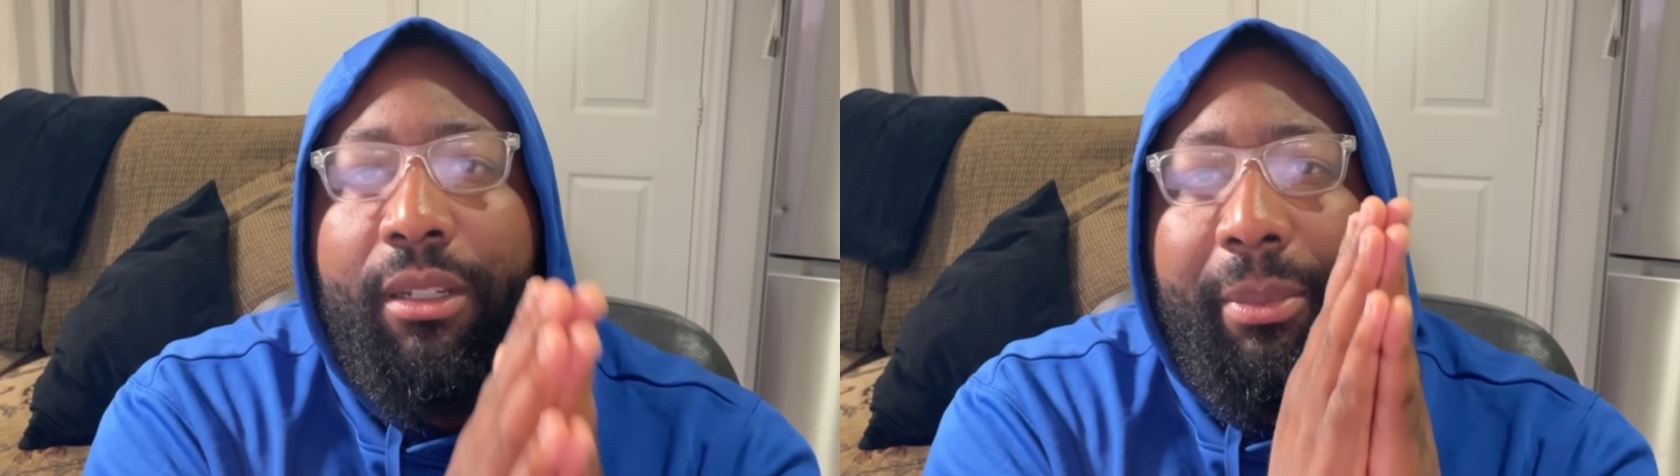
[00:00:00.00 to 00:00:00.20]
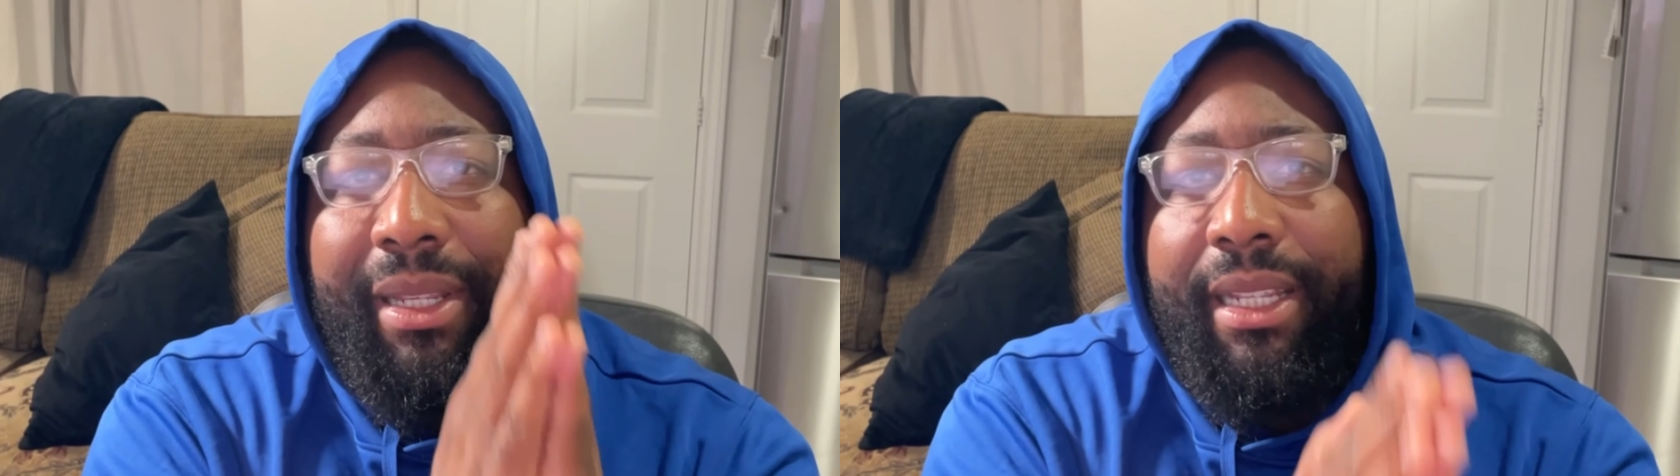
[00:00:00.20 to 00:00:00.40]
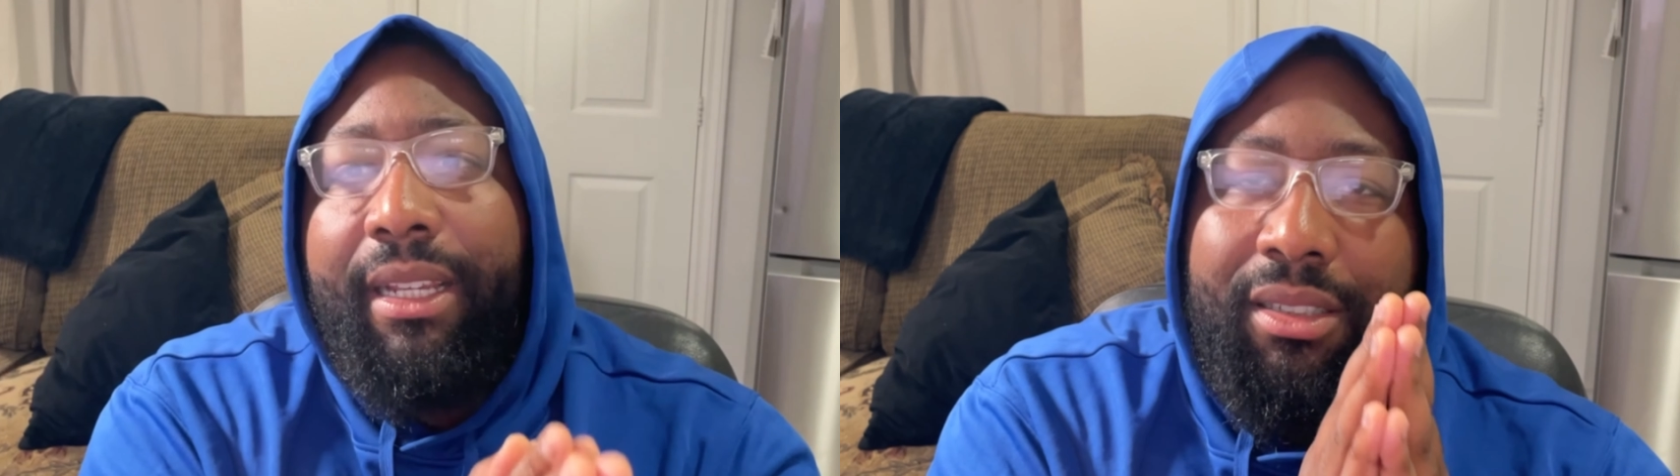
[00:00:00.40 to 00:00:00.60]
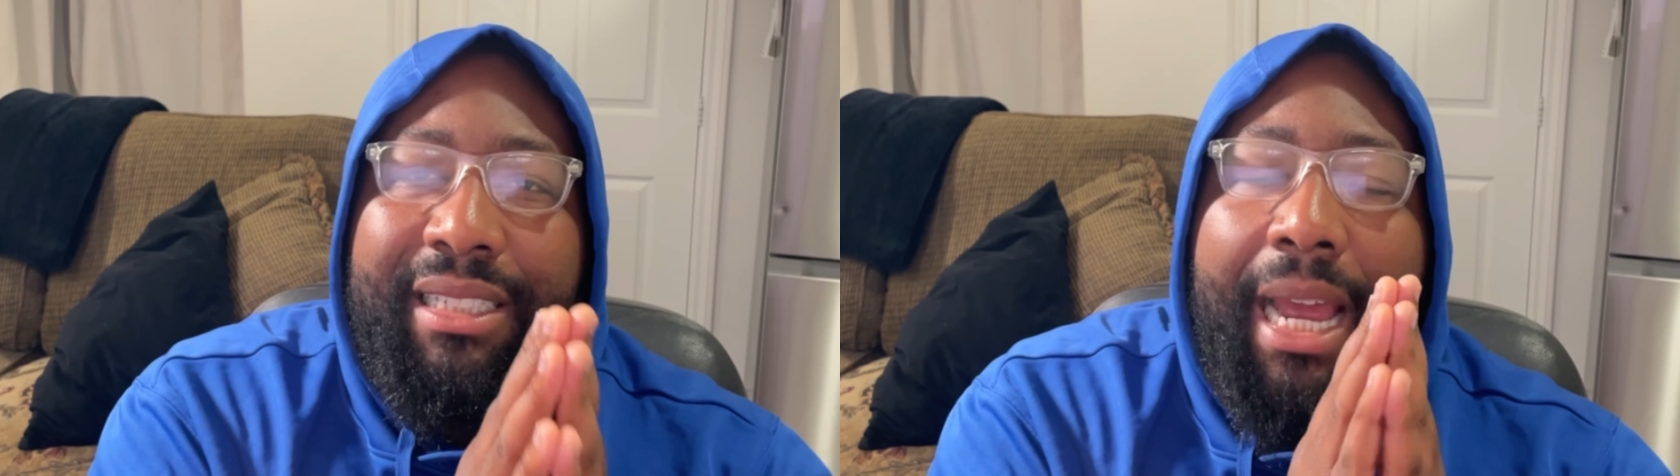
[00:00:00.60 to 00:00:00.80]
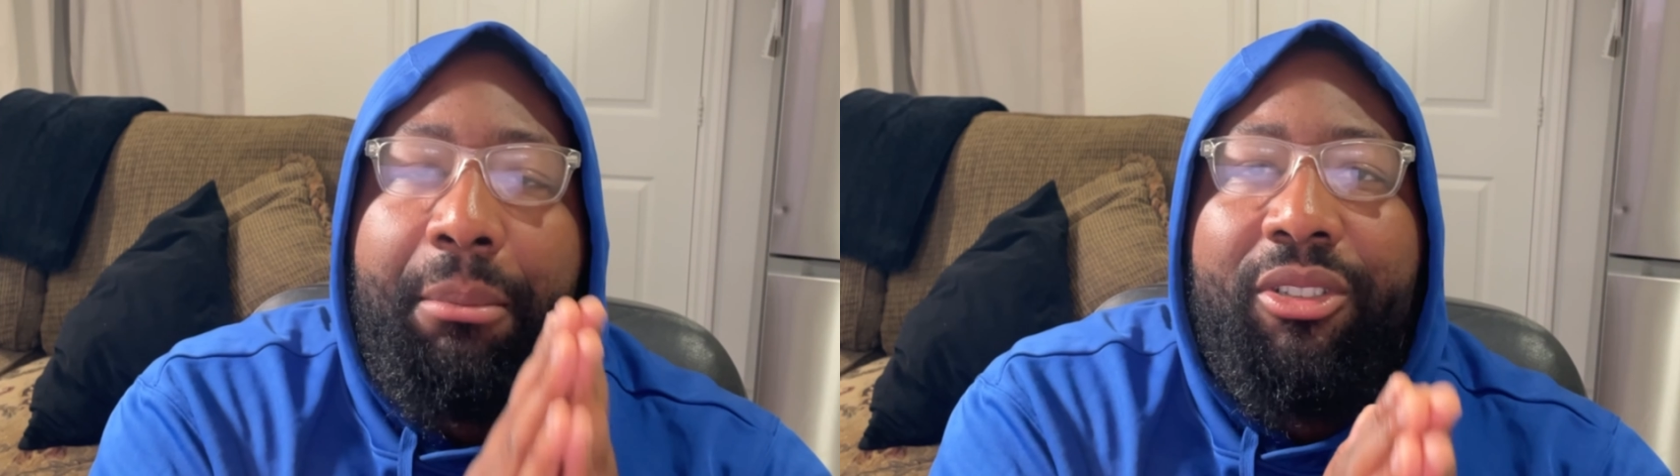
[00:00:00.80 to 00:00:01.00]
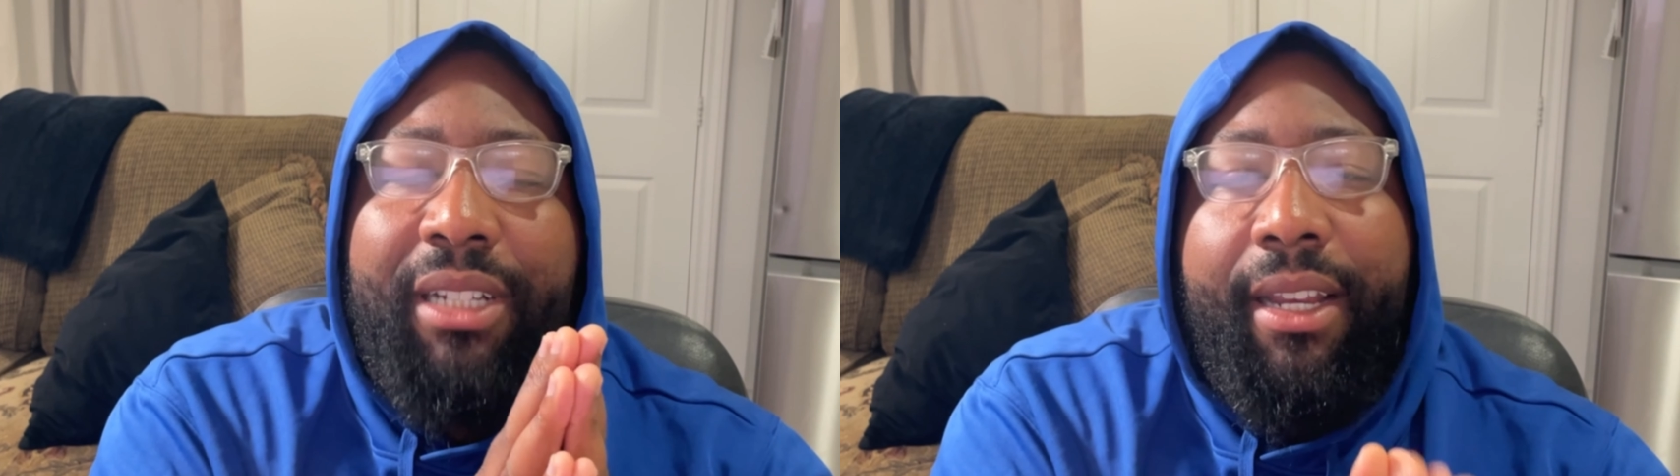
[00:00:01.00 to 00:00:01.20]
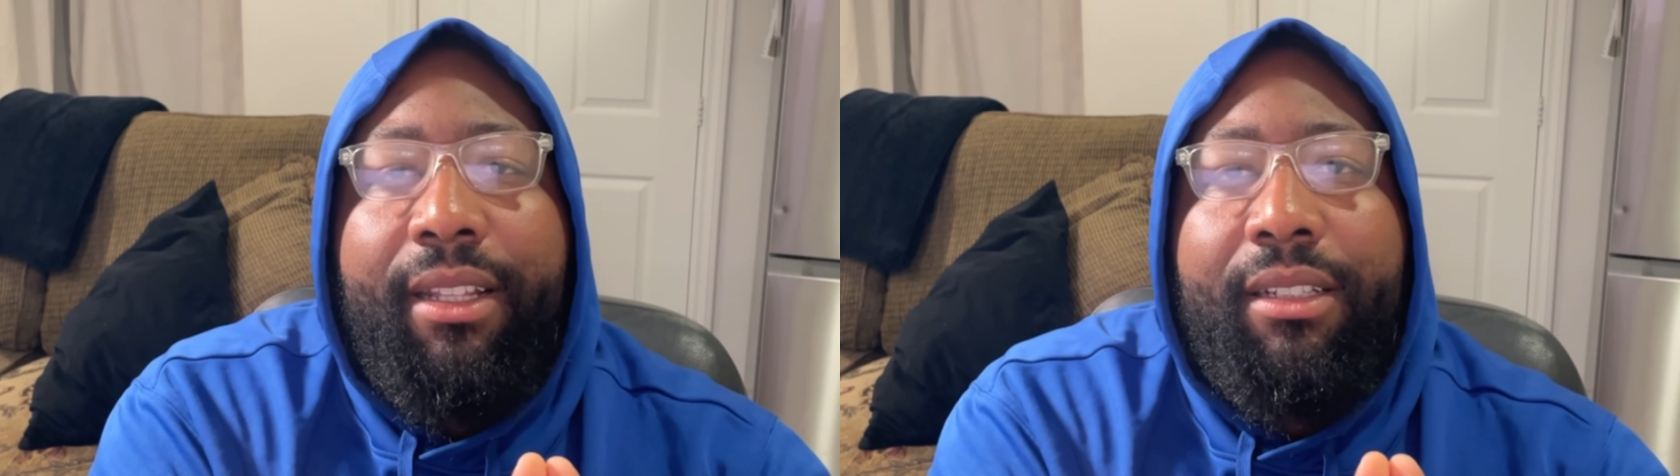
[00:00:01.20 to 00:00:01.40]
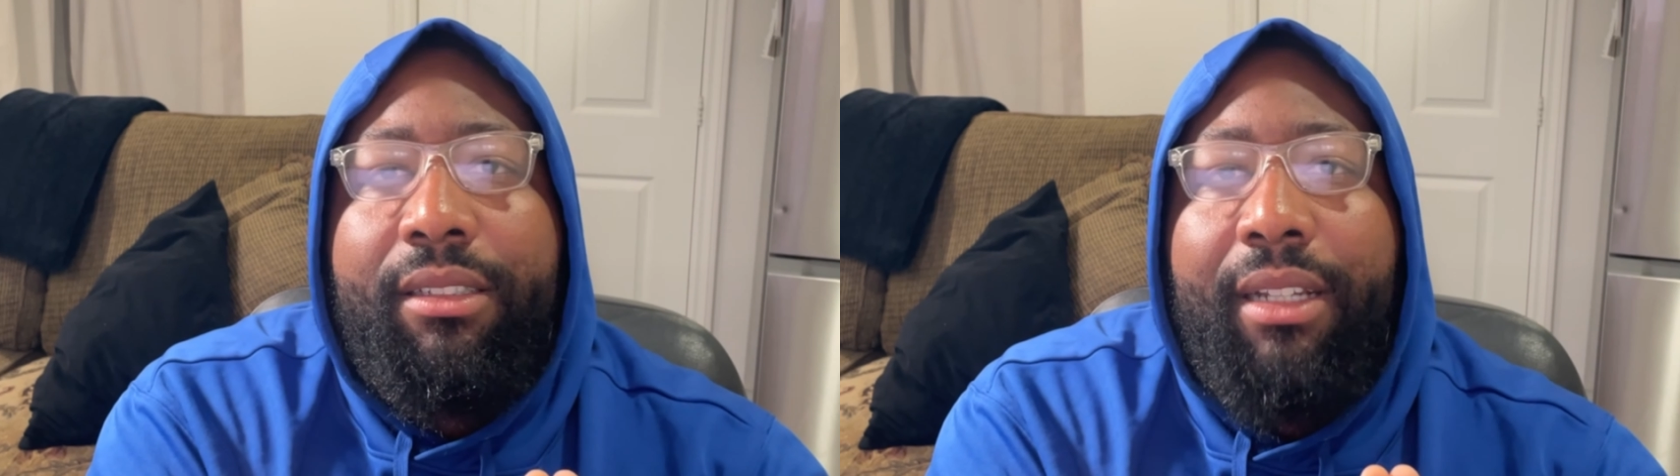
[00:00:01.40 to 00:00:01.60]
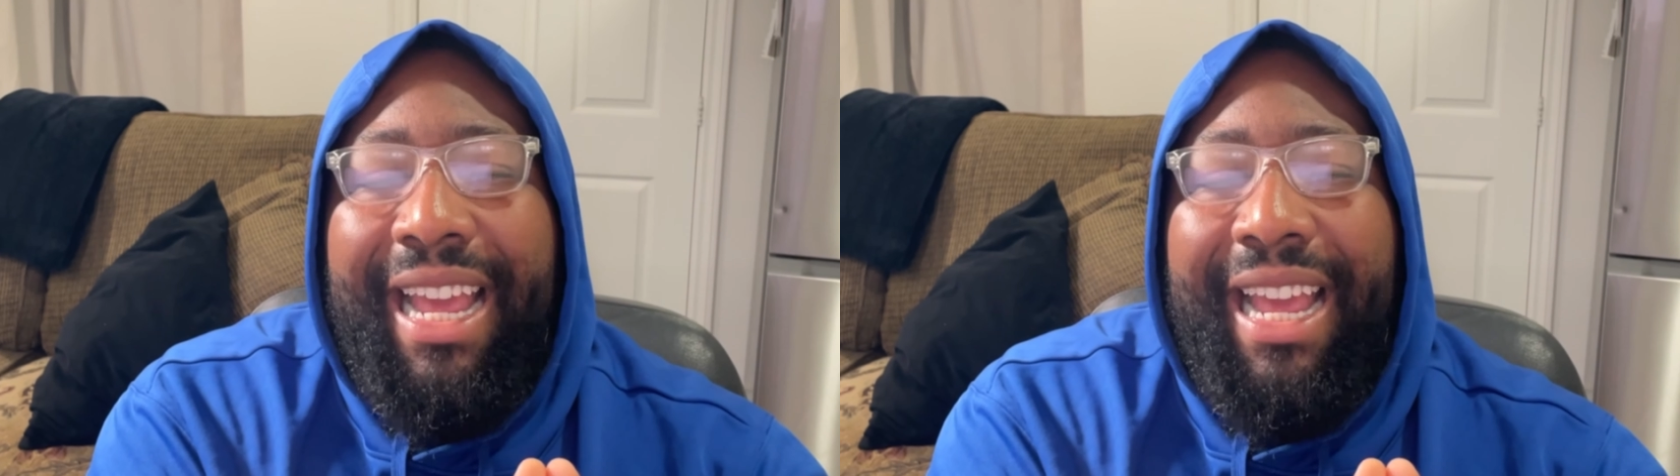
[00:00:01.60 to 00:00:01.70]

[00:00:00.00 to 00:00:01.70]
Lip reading: be simultaneous